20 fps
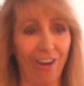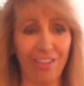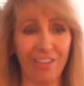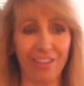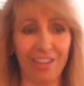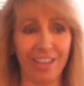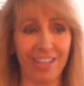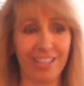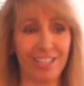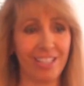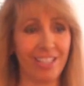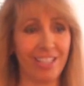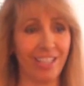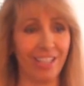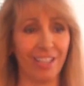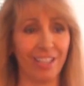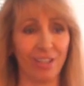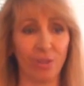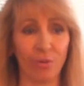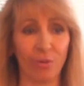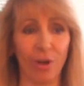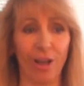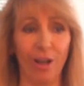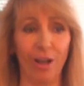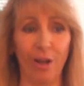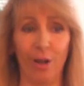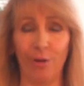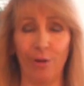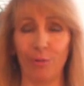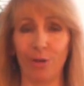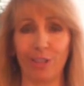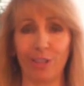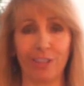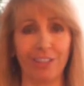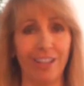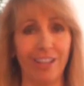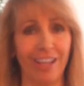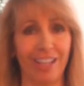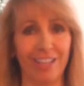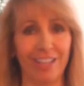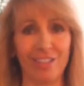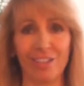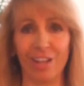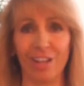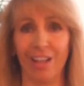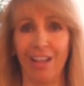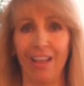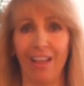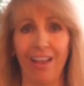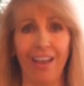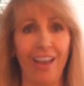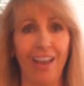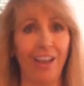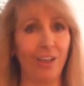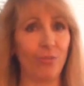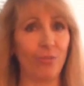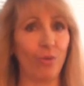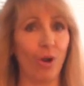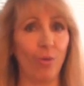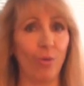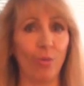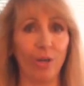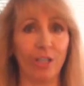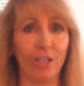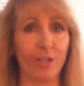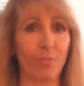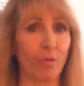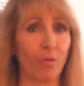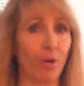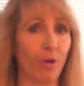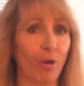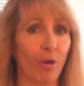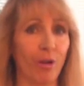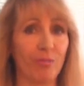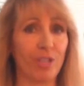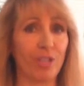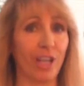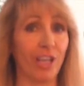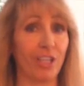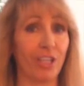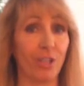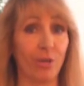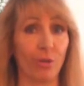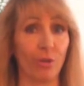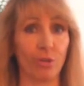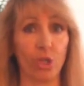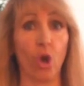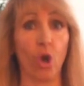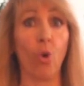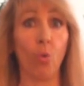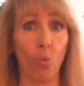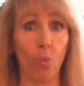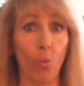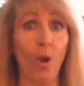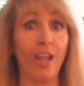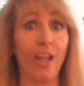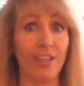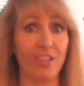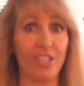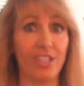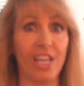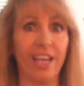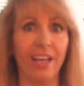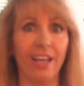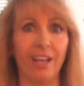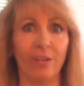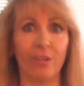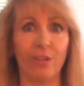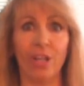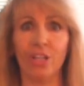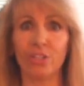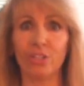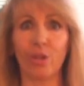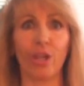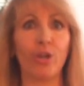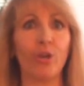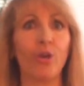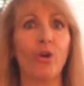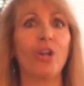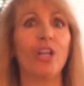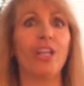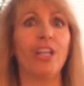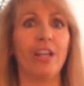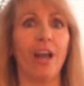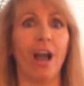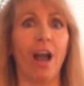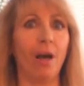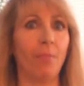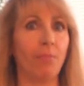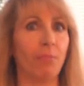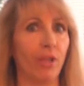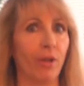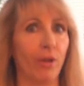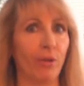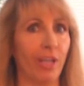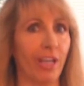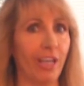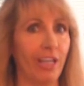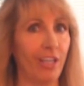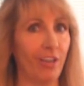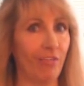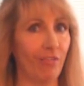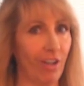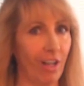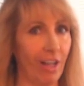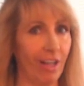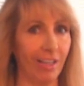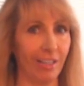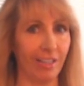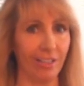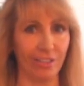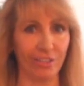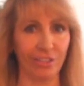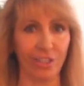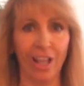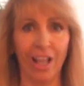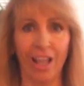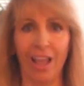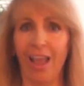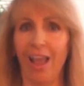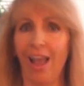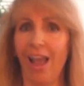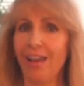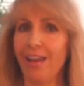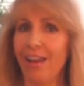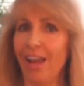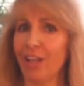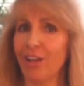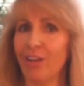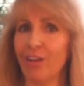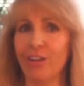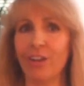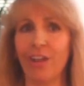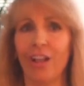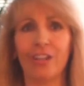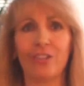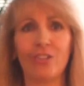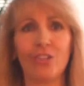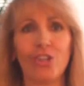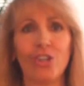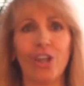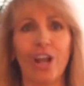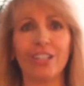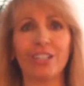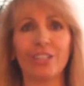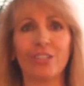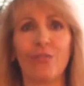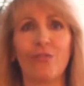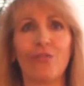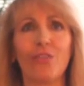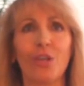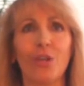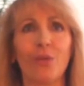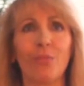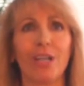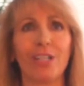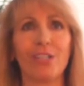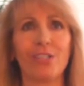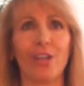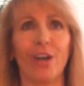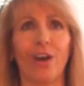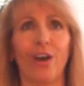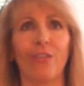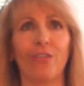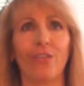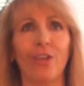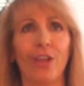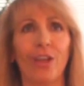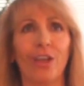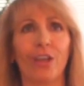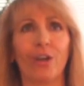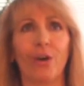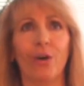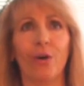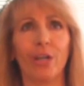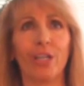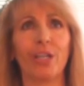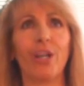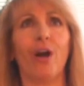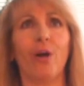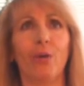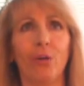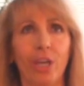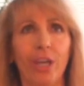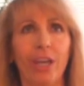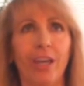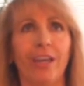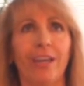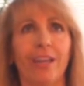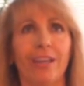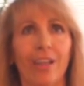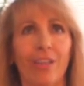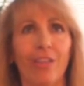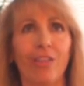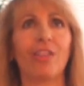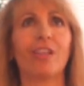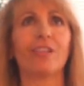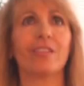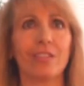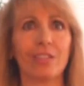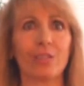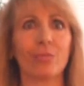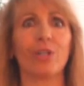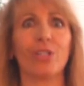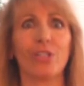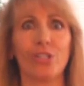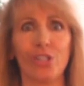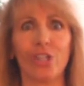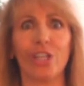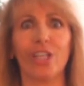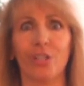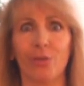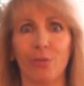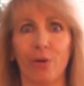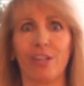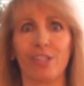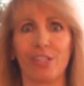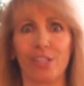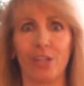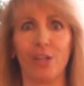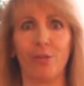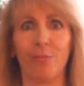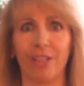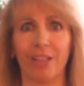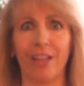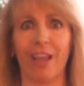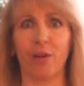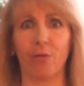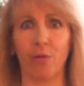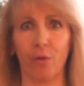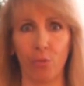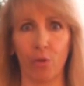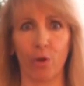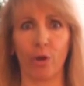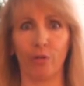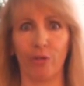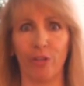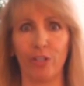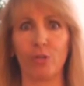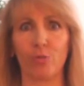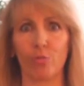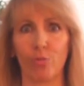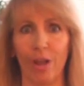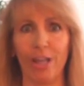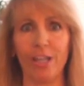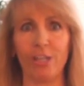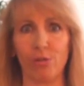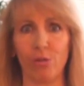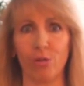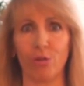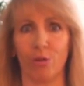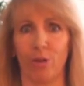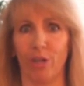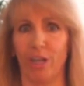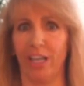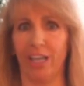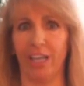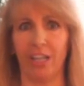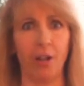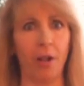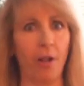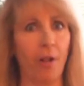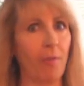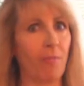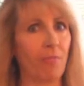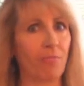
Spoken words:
on the 19th with clients, and one of the programs I use went down, so I couldn't upload any files. And I could just feel myself going, okay, this is what January is going to be like when Mercury is retrograde.